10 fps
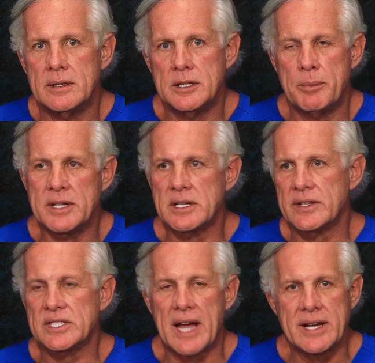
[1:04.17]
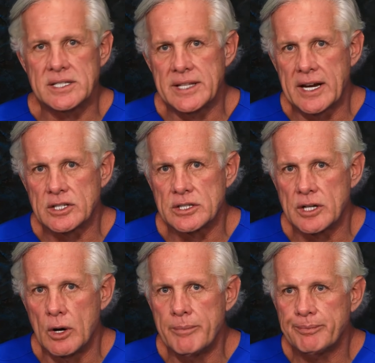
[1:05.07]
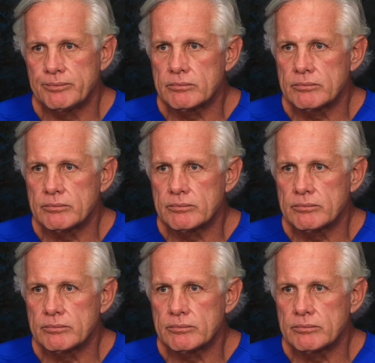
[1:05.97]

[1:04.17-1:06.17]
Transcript: Depends on the size of the exosome.